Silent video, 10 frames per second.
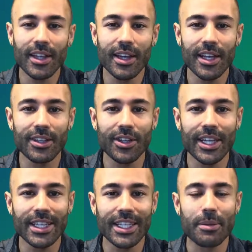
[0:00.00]
again, looking
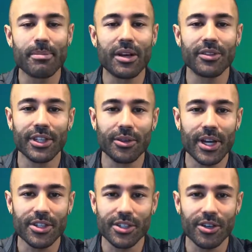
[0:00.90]
at the amount that you
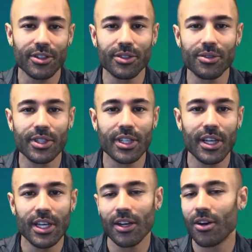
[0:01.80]
actually are using
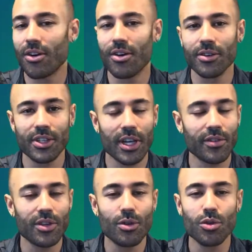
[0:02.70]
all is going to have
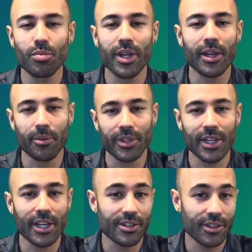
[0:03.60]
a huge play in what they
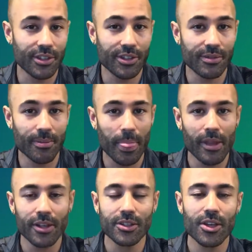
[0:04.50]
actually do.
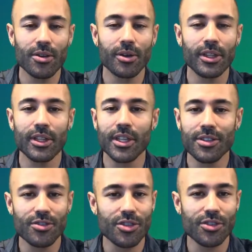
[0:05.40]
So this
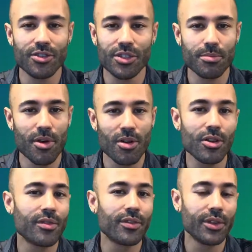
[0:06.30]
is just a small
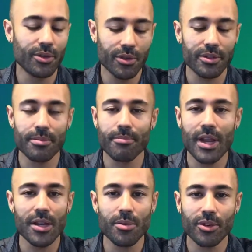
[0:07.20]
overview. There are
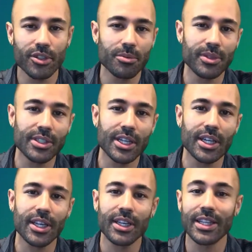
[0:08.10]
many more terpenes
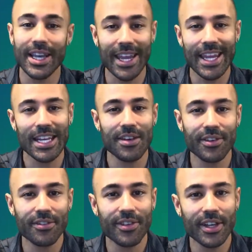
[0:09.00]
that can have an
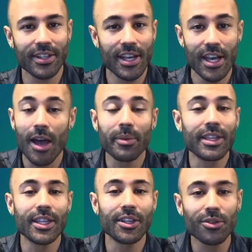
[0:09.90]
effect. I mean,
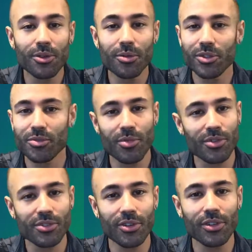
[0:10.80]
linalool, which is
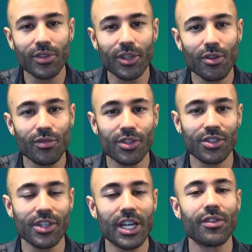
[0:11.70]
most notably known for
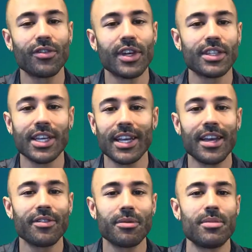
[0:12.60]
sedative effects, can
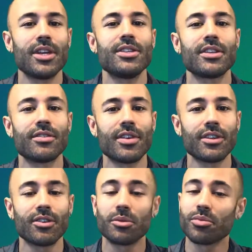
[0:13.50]
have an amazing effect
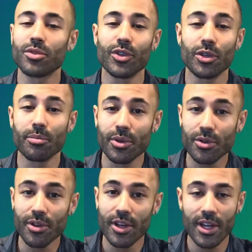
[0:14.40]
on improving your
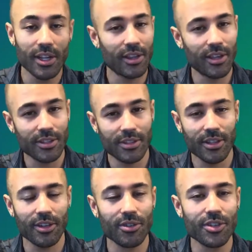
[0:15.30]
mood, thus
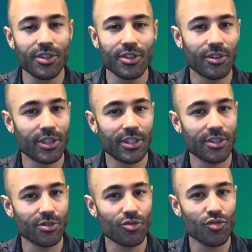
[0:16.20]
increasing your
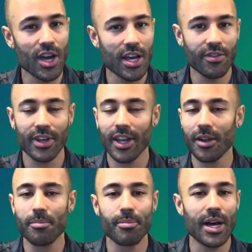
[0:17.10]
essential drive,
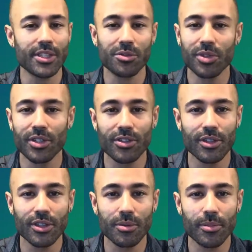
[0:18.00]
again, possibly in
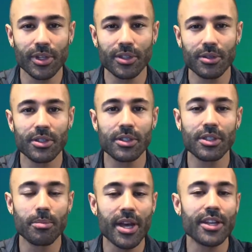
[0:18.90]

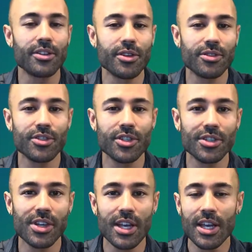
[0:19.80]
dependent dosages.
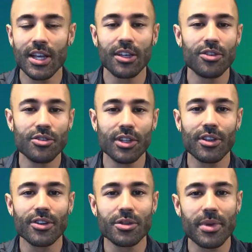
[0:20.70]
Usually
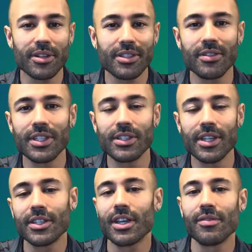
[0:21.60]
large amounts of these
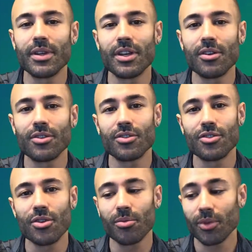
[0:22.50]
things have been known
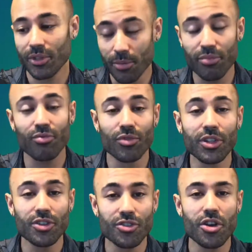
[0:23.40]
to really
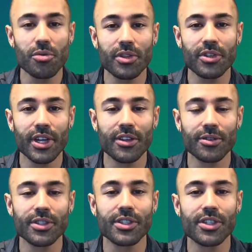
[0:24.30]
show what their
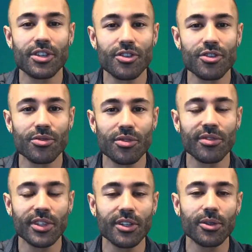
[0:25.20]
characteristics can do. So if
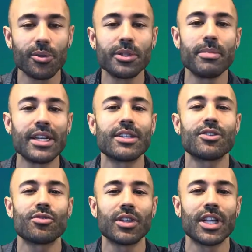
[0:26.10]
linalool is meant
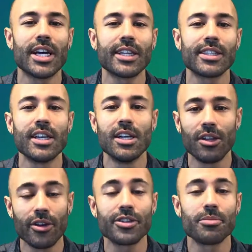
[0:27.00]
to relax,
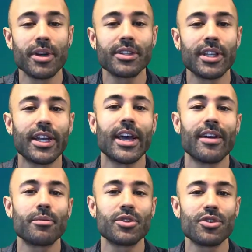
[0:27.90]
large amounts of that have
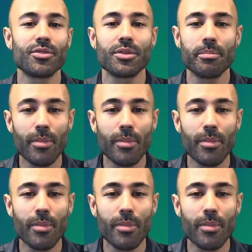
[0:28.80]
been shown to